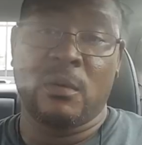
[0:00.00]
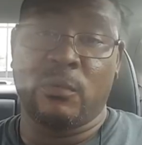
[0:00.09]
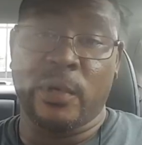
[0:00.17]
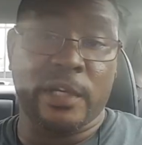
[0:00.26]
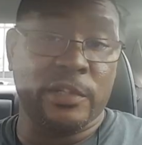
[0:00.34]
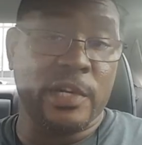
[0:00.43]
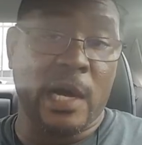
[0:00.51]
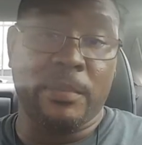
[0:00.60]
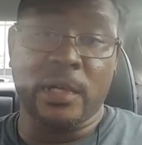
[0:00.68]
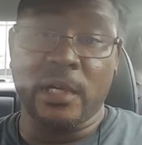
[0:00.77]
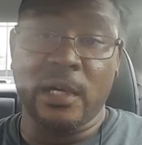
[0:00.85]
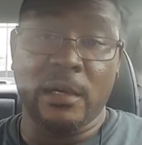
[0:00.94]
We can chop
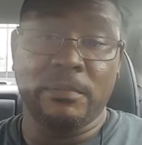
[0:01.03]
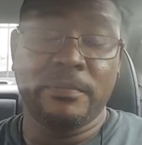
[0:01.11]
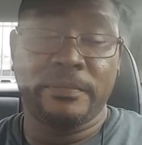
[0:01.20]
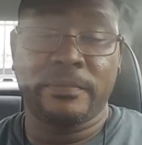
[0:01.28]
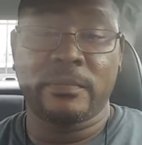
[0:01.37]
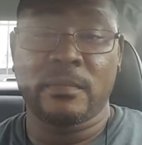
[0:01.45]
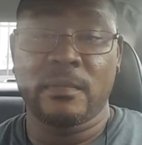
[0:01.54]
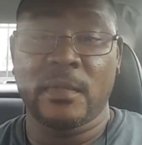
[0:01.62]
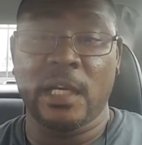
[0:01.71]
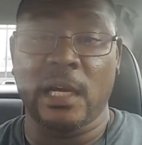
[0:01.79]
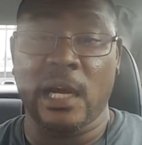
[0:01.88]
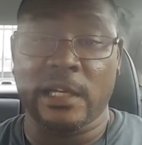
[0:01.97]
it up,
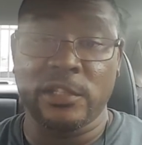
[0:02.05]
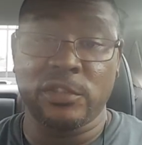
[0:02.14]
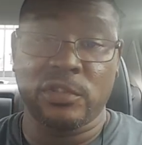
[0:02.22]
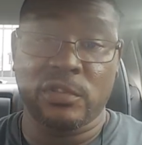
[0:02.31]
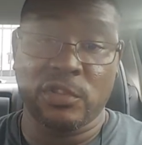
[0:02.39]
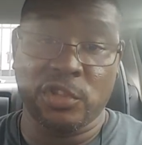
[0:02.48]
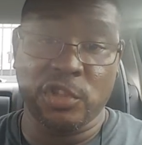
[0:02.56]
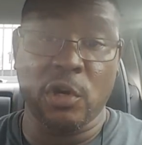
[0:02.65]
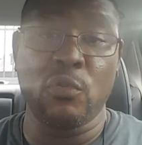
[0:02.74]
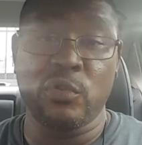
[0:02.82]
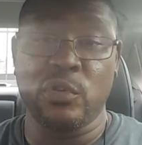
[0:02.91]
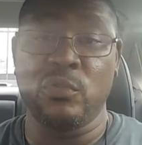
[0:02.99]
and I can
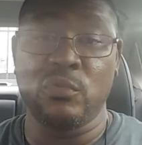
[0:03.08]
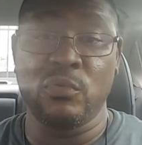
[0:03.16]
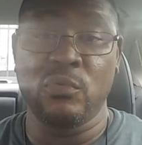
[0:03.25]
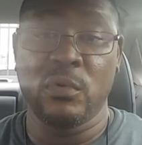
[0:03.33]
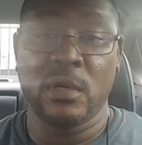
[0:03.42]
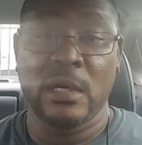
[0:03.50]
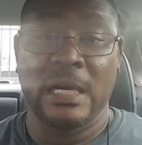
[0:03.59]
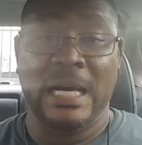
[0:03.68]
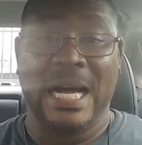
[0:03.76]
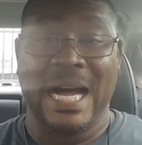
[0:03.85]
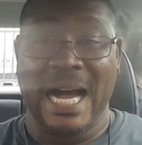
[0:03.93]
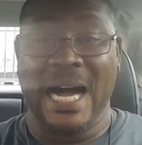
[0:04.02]
show you
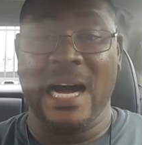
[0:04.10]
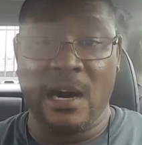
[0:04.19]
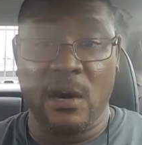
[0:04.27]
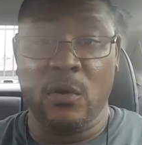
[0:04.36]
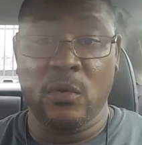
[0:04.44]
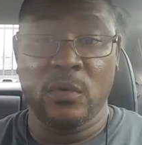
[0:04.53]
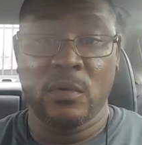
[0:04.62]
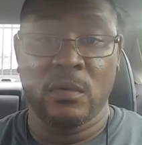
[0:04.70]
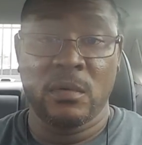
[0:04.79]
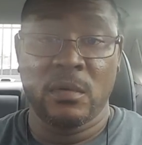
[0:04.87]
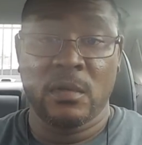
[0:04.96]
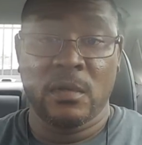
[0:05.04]
how
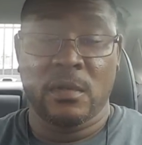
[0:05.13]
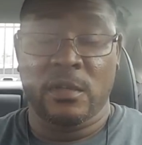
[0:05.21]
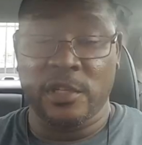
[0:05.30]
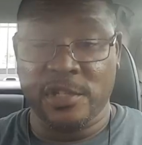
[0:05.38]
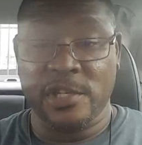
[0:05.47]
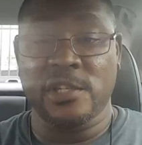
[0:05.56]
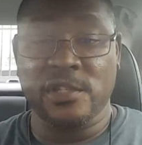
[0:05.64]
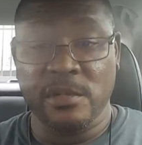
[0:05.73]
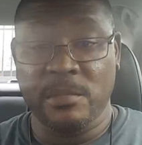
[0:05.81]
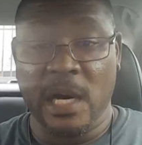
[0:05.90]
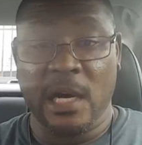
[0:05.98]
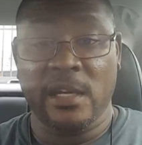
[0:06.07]
the
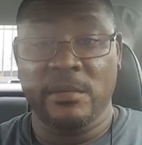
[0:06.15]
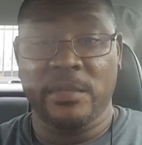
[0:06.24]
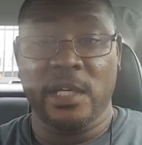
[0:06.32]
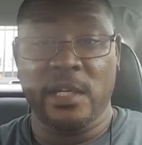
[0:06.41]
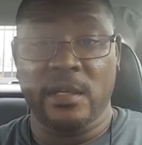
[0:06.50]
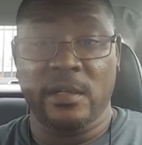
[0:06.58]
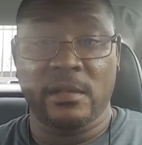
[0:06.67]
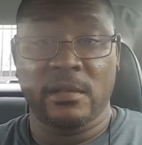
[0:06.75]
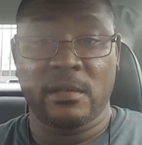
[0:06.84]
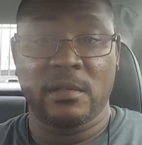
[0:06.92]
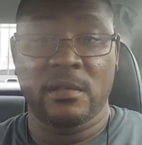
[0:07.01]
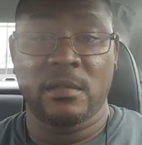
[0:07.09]
system I am in
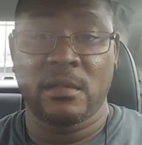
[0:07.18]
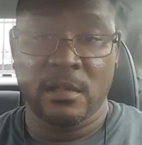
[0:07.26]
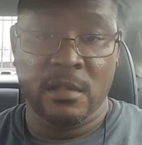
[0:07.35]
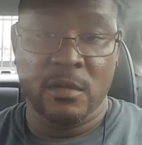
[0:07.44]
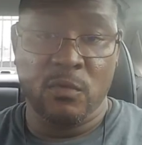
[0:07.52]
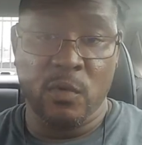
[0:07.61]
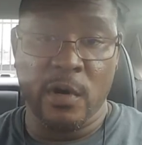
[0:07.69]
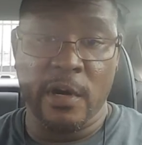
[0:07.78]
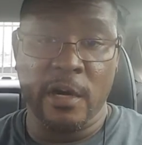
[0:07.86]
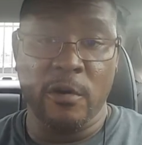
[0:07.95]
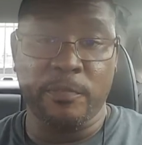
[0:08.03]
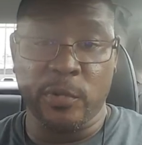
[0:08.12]
will
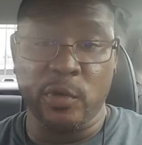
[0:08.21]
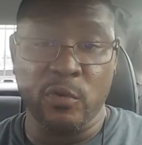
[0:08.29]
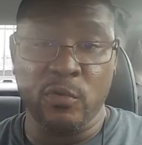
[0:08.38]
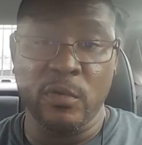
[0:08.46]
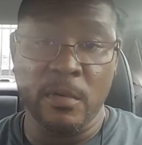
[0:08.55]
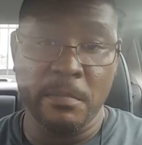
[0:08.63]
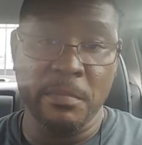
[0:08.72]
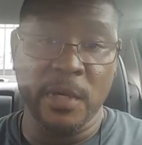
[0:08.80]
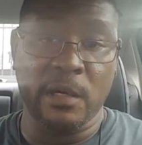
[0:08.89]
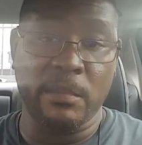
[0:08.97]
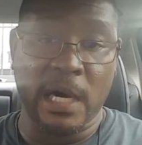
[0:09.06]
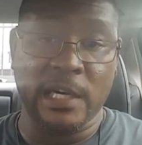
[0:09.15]
help you
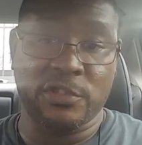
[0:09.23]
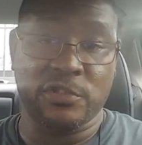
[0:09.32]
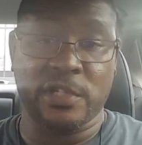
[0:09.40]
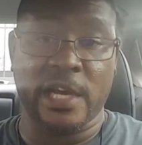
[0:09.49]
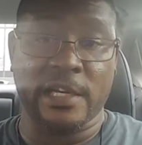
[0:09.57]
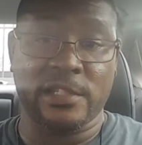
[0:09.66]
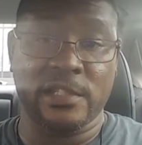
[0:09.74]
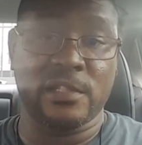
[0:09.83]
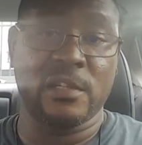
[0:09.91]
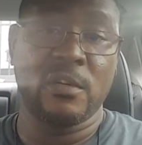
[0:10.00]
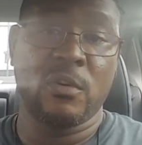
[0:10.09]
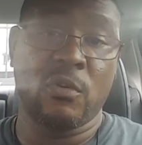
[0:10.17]
minimize your taxes
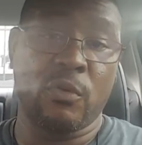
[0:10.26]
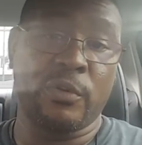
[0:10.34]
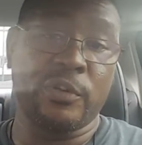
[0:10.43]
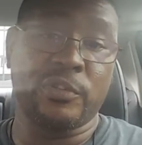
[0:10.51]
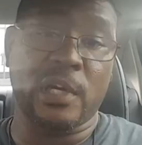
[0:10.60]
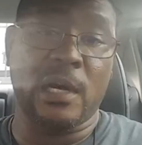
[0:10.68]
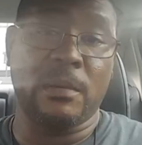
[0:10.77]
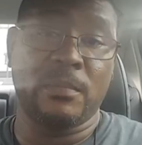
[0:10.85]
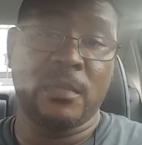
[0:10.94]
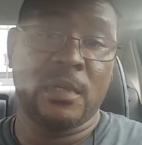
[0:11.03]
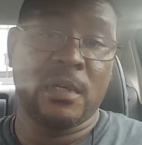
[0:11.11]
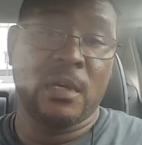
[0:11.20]
on your job.
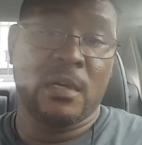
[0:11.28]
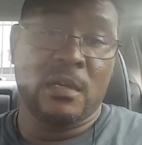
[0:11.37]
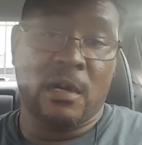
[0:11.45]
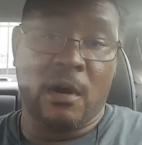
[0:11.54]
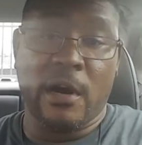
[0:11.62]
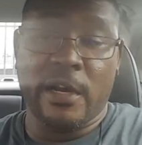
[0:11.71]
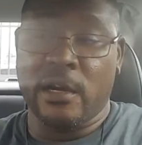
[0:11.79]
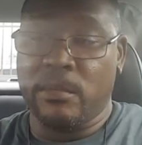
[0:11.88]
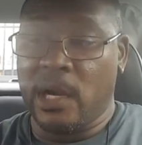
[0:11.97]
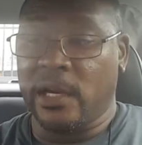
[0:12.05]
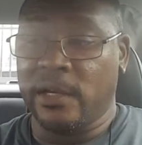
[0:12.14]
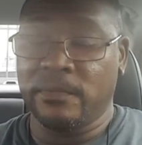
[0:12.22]
All right,
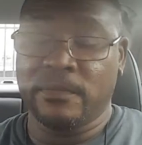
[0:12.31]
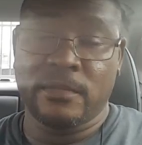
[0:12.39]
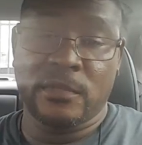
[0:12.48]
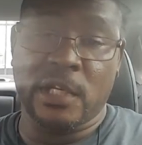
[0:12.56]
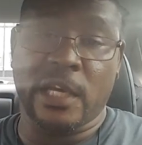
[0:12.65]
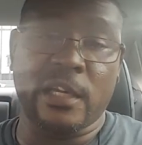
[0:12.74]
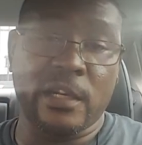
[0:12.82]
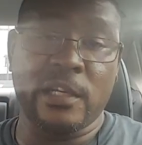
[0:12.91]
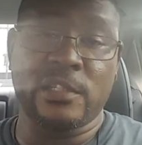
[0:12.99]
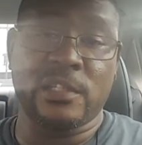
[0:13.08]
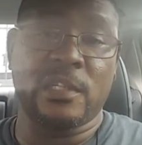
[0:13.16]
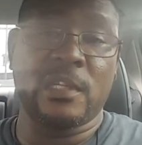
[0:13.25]
everybody, take it
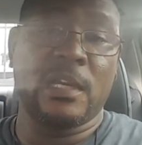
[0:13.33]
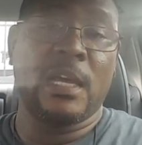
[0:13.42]
easy.